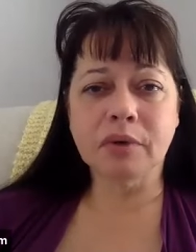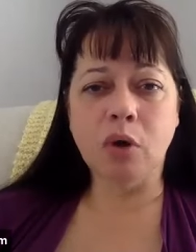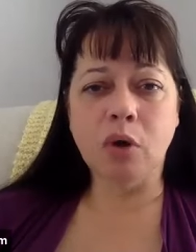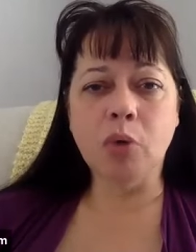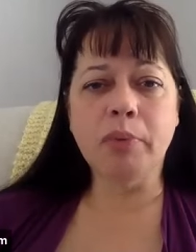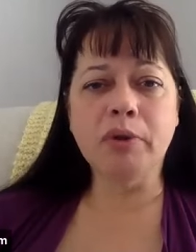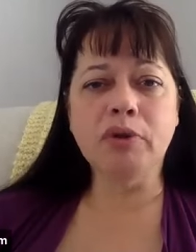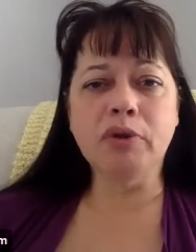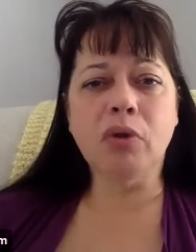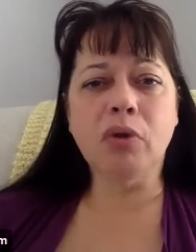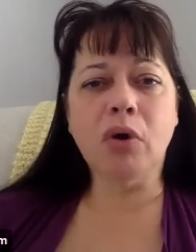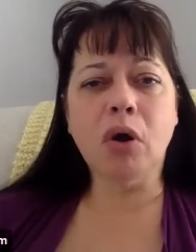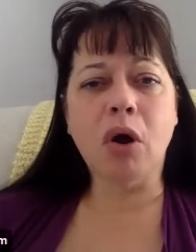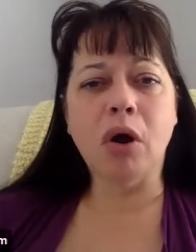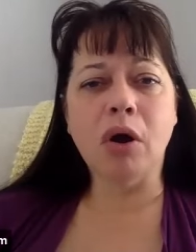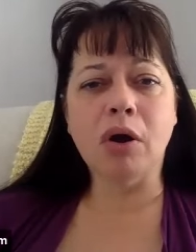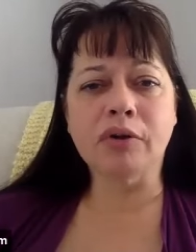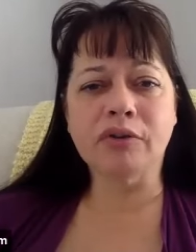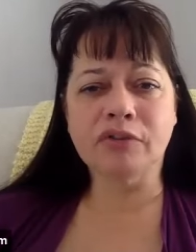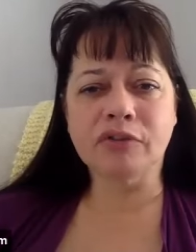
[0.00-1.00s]
Open your
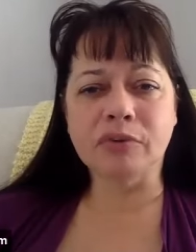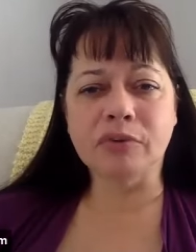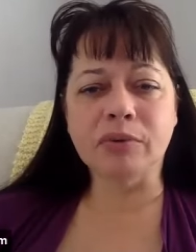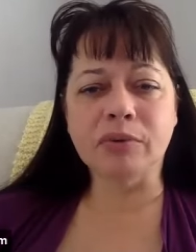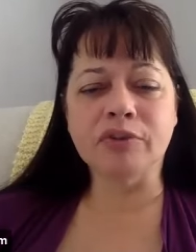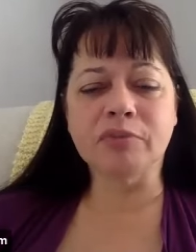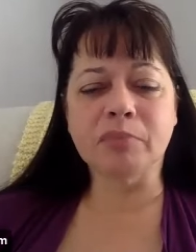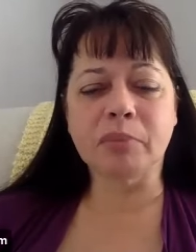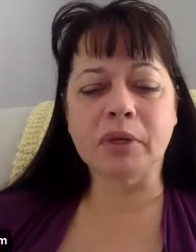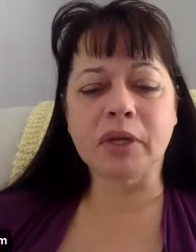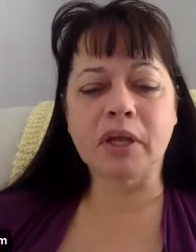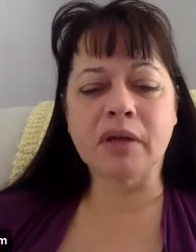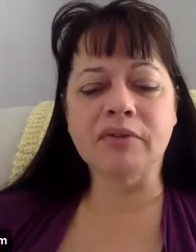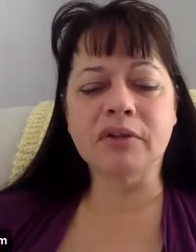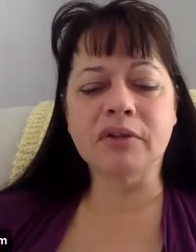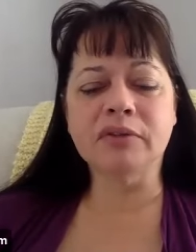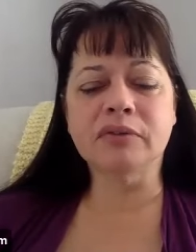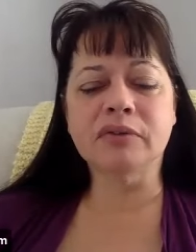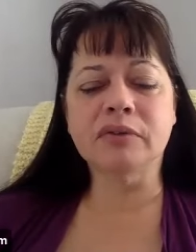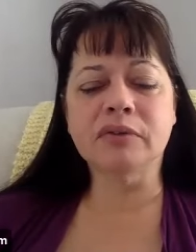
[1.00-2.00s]
hearts to us,
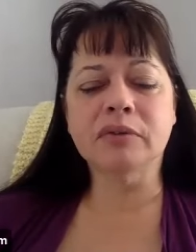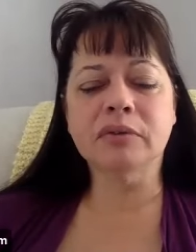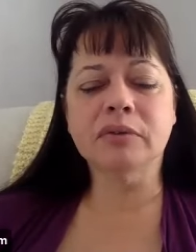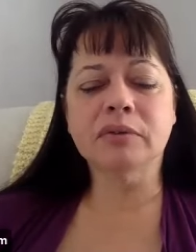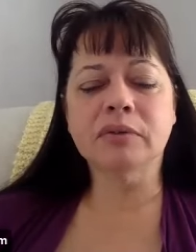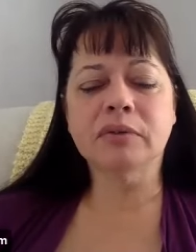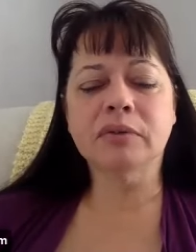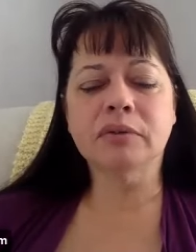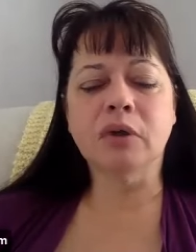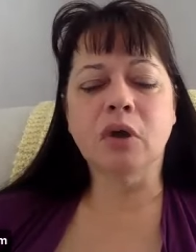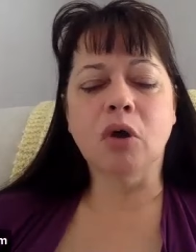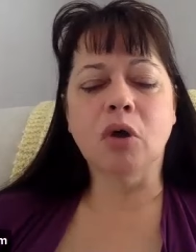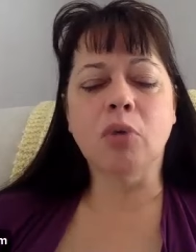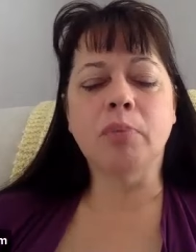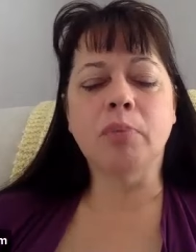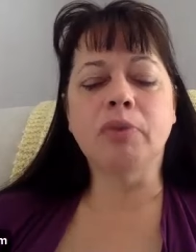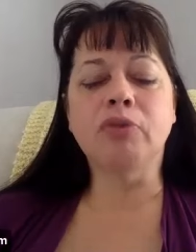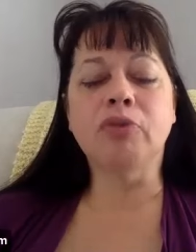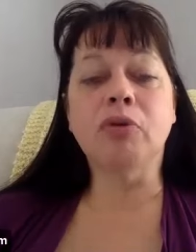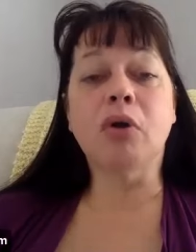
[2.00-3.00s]
beloveds.
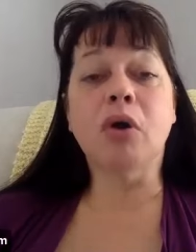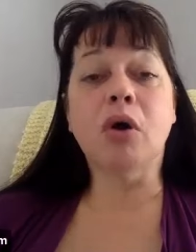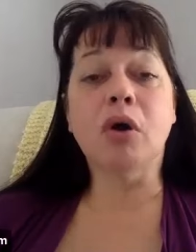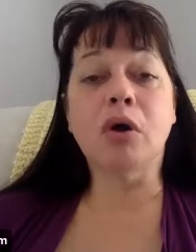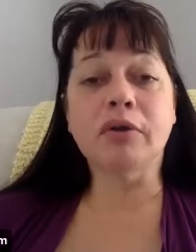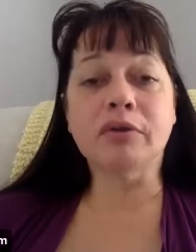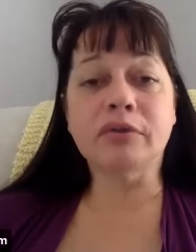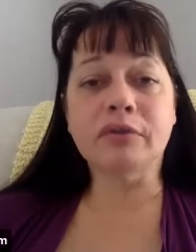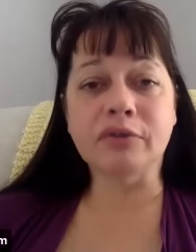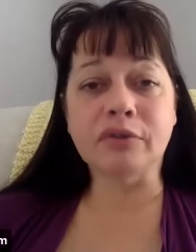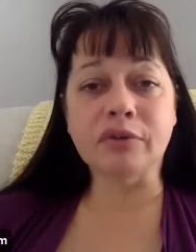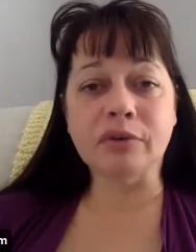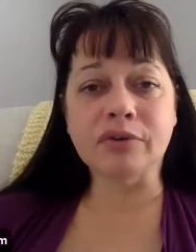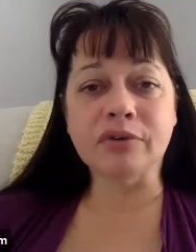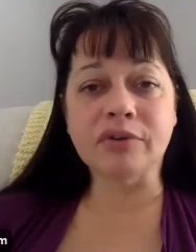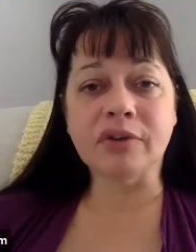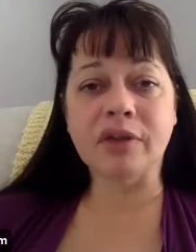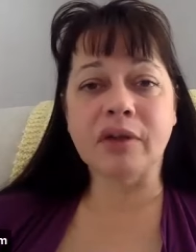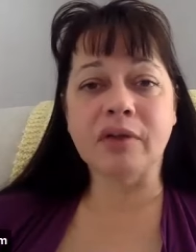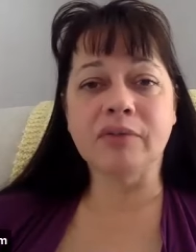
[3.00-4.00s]
Open your hearts to
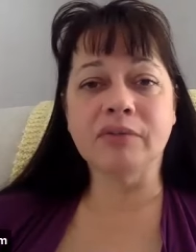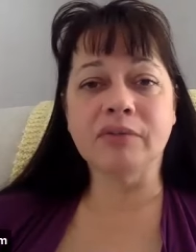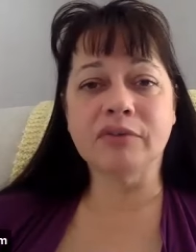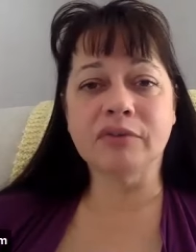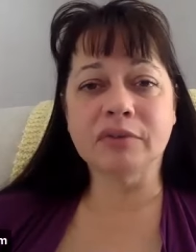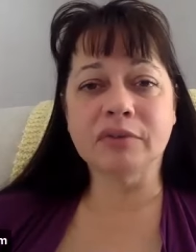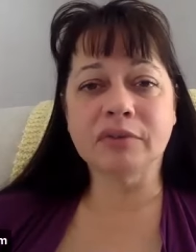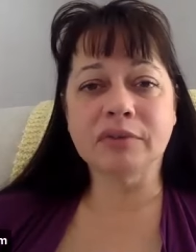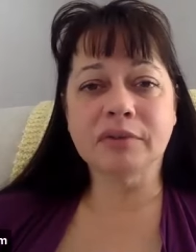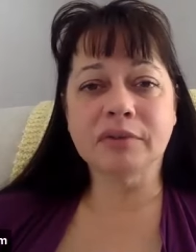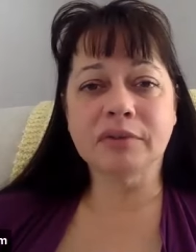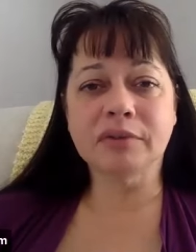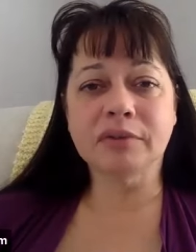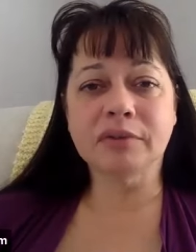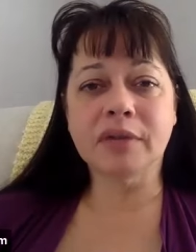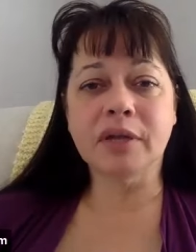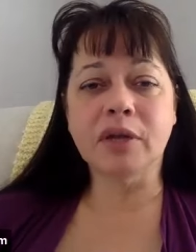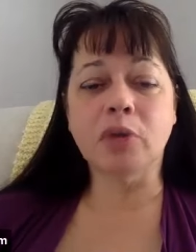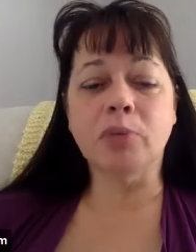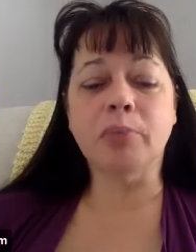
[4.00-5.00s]
yourselves,
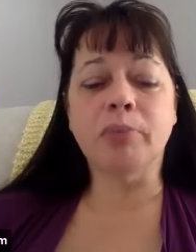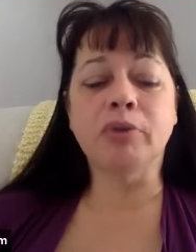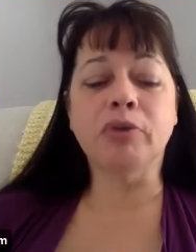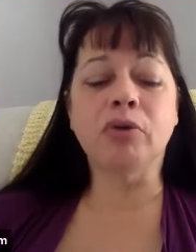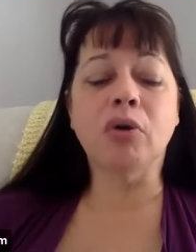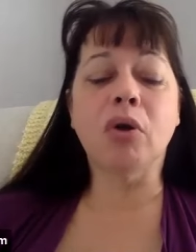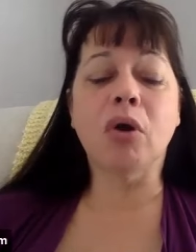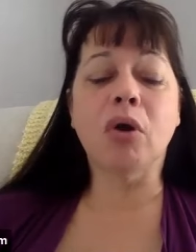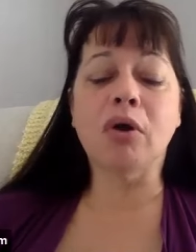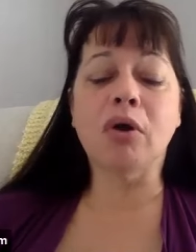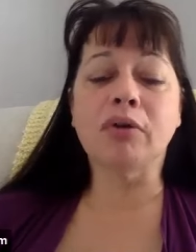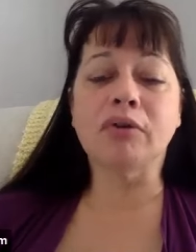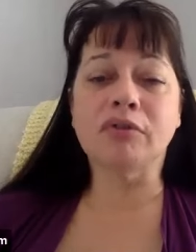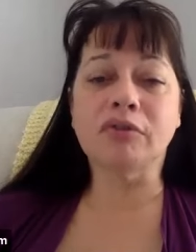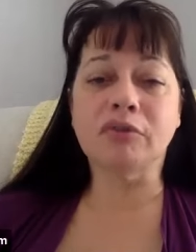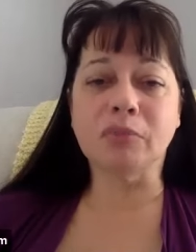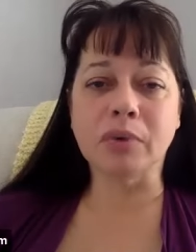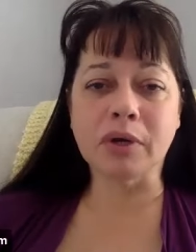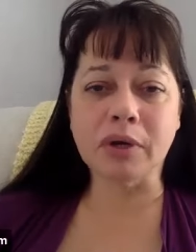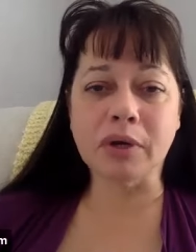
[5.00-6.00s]
and open your hearts
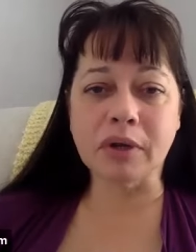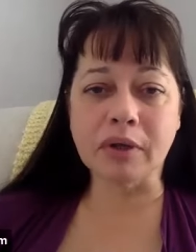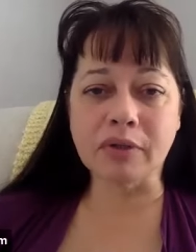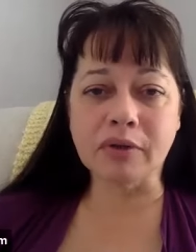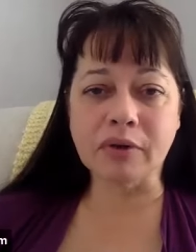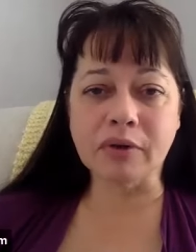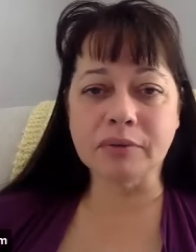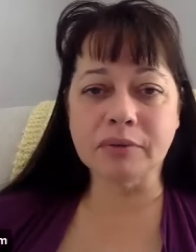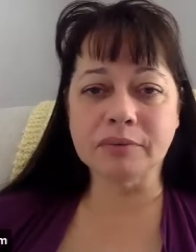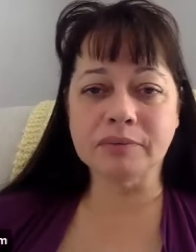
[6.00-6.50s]
to one another.